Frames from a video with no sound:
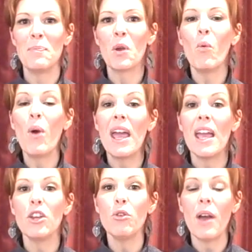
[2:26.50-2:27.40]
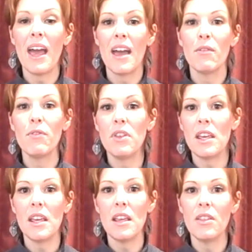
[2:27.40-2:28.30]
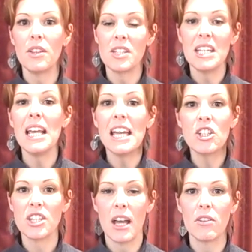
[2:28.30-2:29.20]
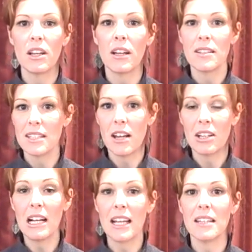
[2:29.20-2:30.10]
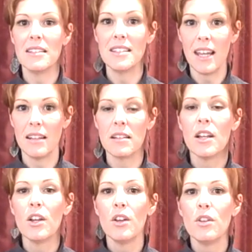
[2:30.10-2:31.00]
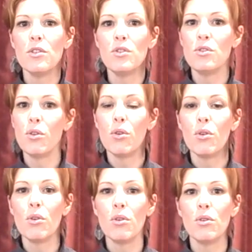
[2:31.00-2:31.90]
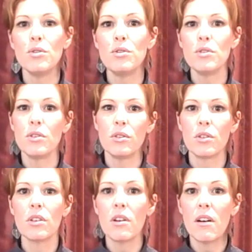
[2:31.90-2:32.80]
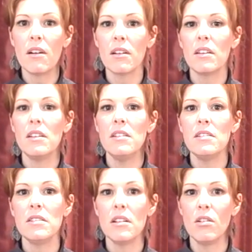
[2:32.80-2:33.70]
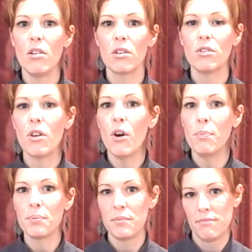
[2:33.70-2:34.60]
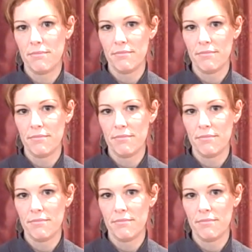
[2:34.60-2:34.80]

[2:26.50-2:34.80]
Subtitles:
where you have the TH sounding like a Z. The car is locked up.